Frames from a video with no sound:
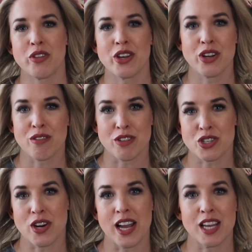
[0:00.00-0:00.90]
the year of the
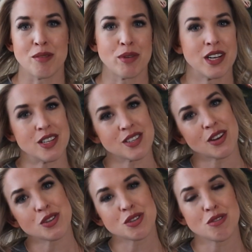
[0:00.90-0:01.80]
dragon, but it is
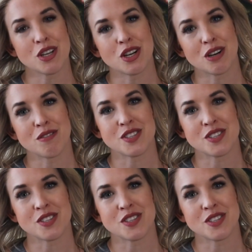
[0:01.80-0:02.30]
also the year of the